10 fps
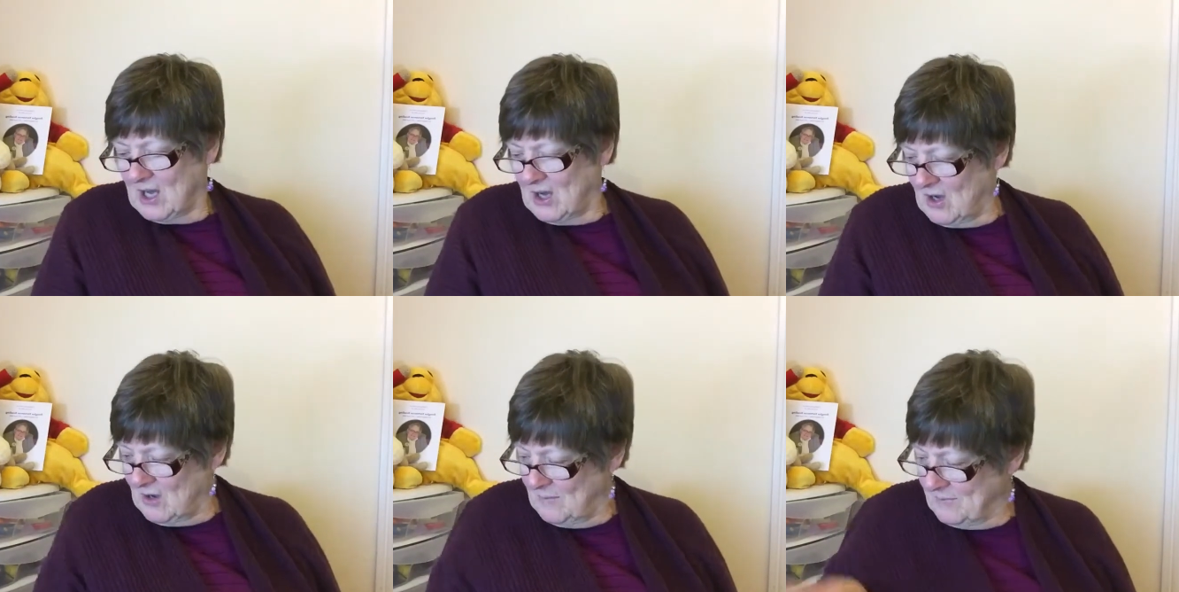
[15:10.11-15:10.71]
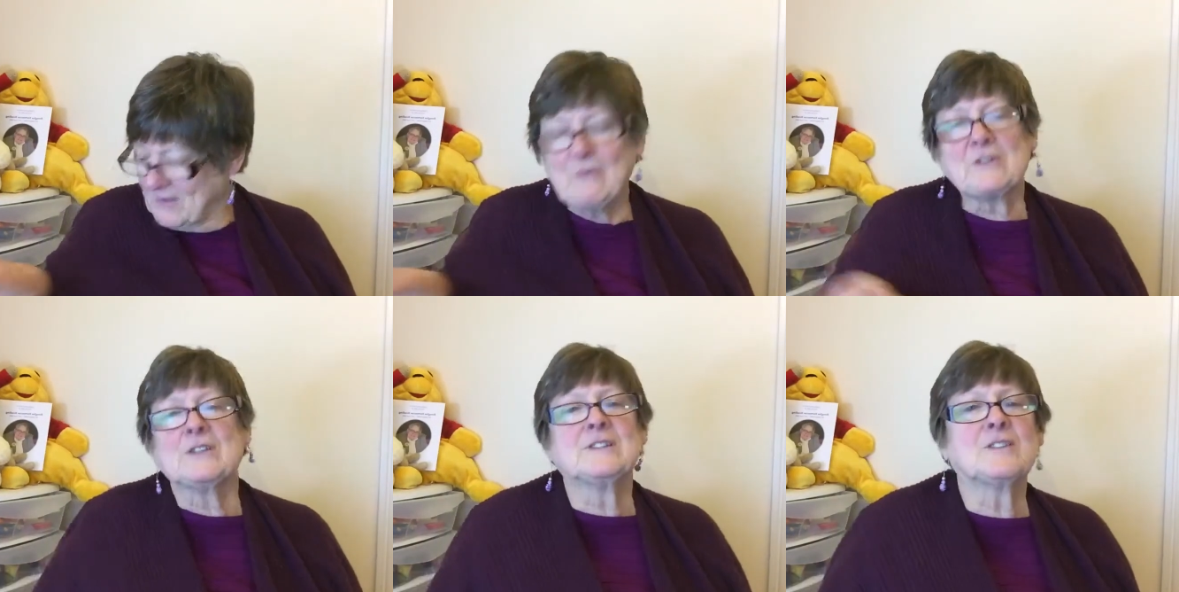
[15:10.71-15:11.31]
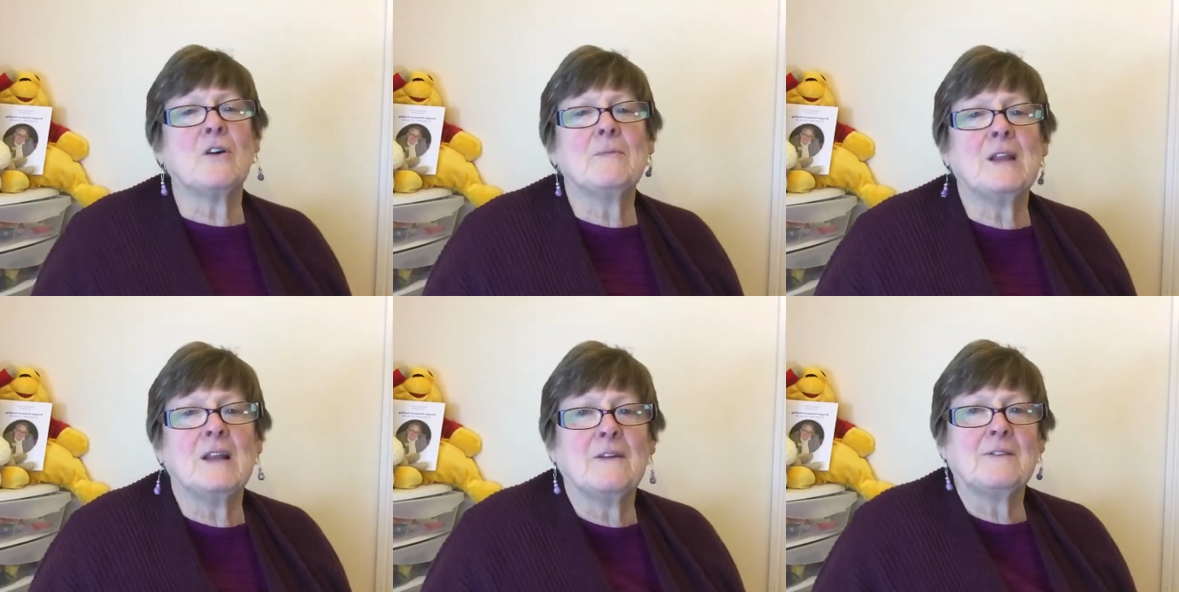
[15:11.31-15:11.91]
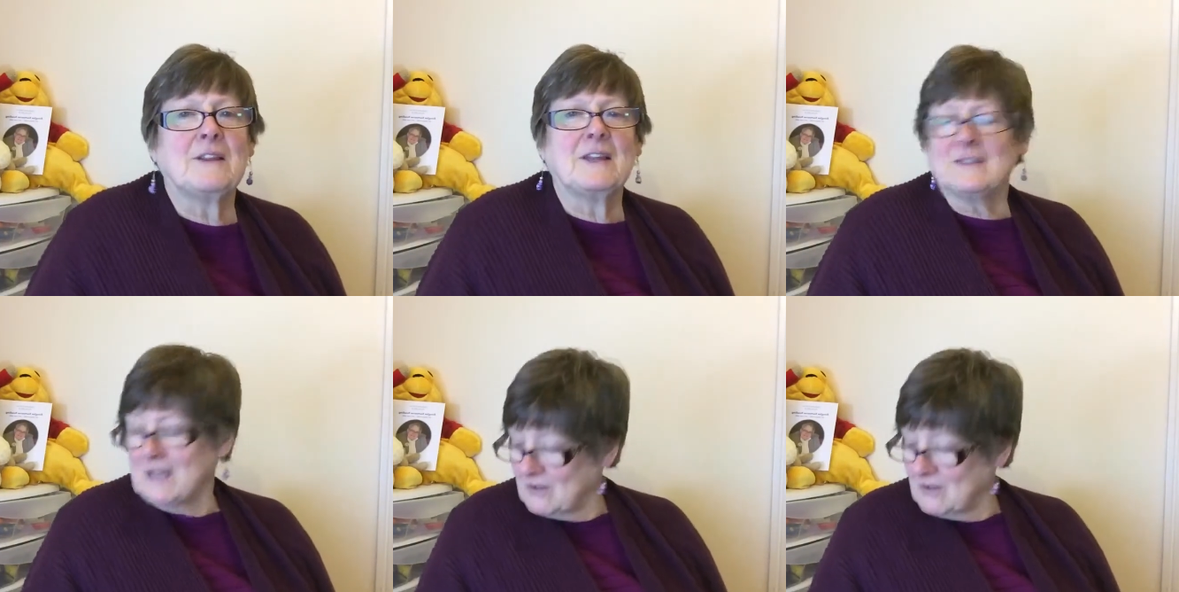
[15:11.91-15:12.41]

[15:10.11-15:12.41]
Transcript: there were just so many lovely things.